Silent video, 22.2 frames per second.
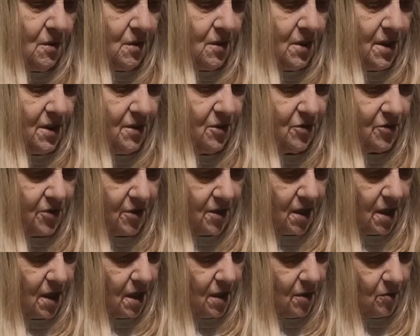Years
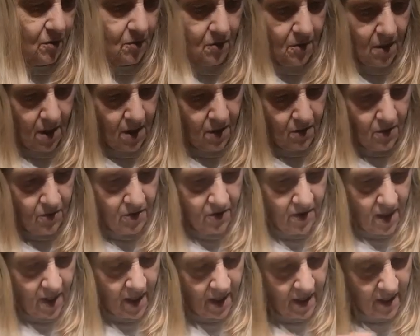ago, they used
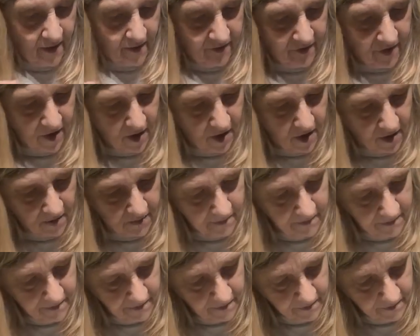to have